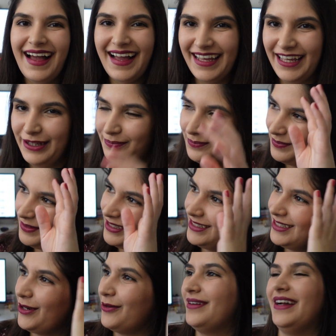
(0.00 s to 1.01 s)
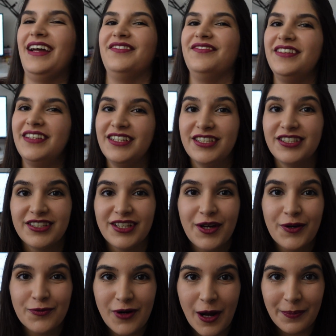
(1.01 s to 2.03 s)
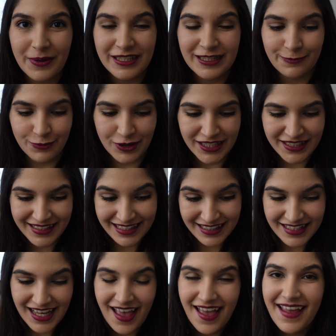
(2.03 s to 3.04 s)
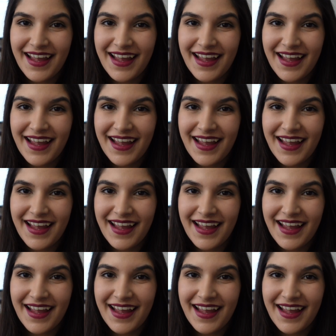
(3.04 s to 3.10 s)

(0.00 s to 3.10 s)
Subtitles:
Hi. So I finished wrapping the presents,